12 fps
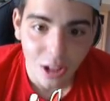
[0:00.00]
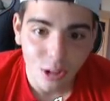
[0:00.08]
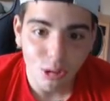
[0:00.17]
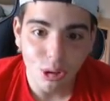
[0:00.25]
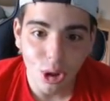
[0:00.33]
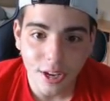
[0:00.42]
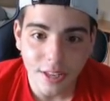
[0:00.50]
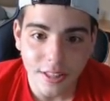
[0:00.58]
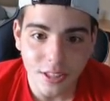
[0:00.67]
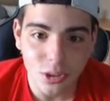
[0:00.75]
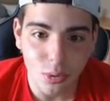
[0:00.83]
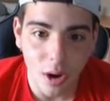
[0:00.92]
Look at
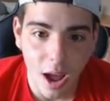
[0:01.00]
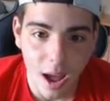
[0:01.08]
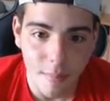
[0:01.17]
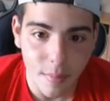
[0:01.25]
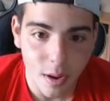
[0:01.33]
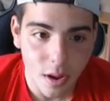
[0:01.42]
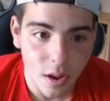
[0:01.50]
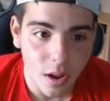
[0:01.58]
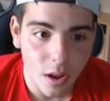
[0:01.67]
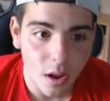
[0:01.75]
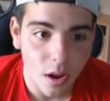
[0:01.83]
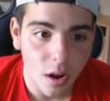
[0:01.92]
this crap.
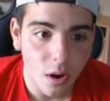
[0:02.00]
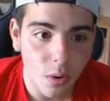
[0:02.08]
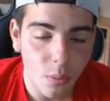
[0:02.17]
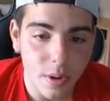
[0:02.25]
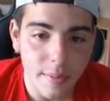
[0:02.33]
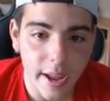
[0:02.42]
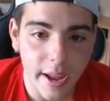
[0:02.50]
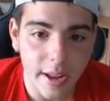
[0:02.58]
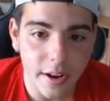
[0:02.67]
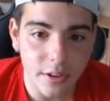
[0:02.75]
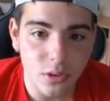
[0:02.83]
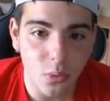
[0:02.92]
We
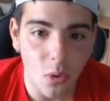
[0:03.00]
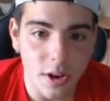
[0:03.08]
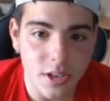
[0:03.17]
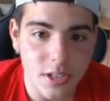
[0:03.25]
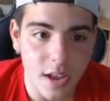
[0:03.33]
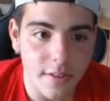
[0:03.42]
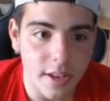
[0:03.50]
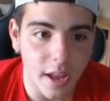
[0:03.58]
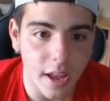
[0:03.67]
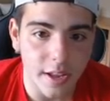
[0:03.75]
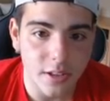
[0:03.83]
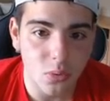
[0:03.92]
made
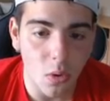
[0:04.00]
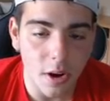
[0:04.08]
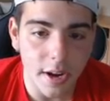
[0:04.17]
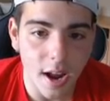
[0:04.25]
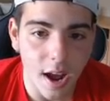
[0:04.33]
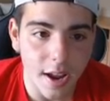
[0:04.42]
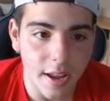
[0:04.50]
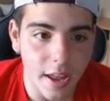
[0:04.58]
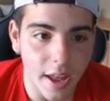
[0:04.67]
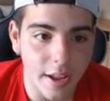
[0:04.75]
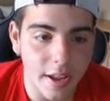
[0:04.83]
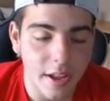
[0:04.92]
27K,
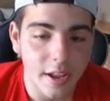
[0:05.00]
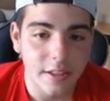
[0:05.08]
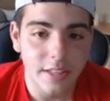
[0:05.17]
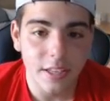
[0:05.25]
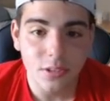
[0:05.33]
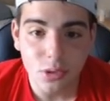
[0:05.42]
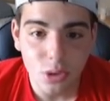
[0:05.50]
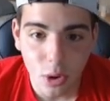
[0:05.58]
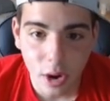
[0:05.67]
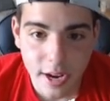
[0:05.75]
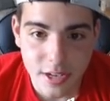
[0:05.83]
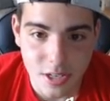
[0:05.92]
29K. This is
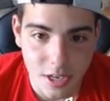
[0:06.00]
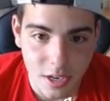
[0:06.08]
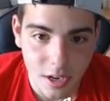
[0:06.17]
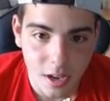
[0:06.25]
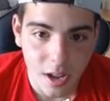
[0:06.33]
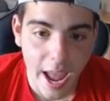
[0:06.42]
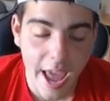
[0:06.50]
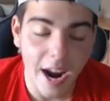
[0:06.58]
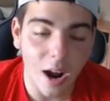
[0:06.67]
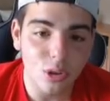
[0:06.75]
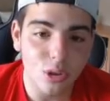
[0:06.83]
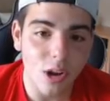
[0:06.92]
crazy. And I
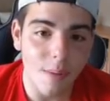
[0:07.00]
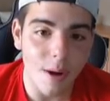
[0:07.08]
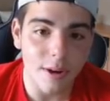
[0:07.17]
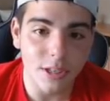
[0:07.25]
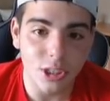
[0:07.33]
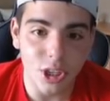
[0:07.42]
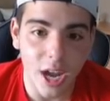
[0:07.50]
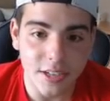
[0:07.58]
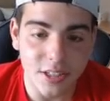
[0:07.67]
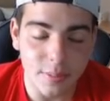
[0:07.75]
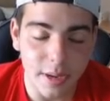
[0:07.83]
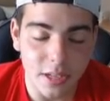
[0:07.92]
also got my Reggie
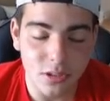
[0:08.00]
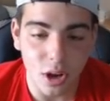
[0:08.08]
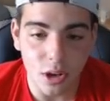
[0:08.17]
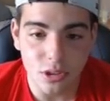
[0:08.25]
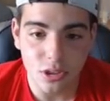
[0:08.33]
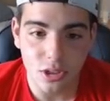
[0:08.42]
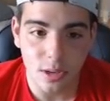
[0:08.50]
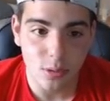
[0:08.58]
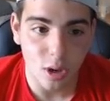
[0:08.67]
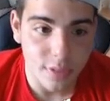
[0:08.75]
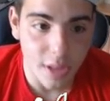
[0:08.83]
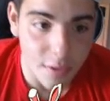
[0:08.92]
Jackson, made tons of stubs
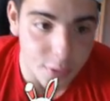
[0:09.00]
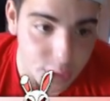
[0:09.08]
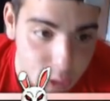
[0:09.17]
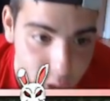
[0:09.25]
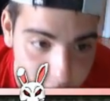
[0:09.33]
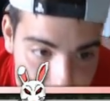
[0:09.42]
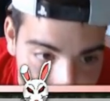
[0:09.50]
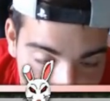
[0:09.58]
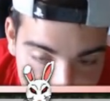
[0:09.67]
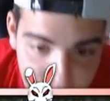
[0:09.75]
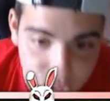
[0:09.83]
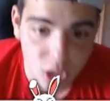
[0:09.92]
off that for the third in
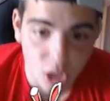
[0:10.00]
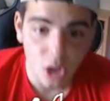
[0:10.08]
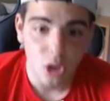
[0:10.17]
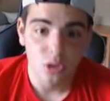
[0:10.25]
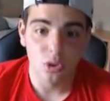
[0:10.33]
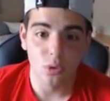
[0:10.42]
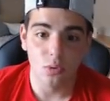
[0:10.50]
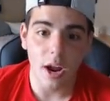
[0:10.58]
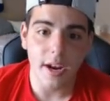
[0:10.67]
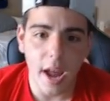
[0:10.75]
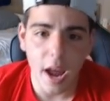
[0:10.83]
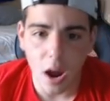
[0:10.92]
collection. So
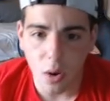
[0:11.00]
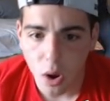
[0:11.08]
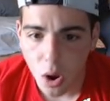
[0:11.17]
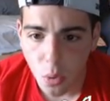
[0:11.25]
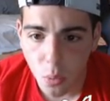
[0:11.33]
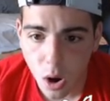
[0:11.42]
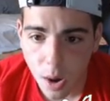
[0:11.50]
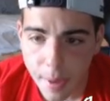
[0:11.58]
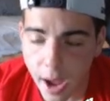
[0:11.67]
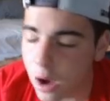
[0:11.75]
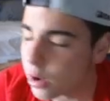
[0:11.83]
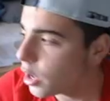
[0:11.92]
right now, we're
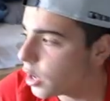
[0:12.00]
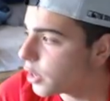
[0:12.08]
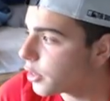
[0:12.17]
about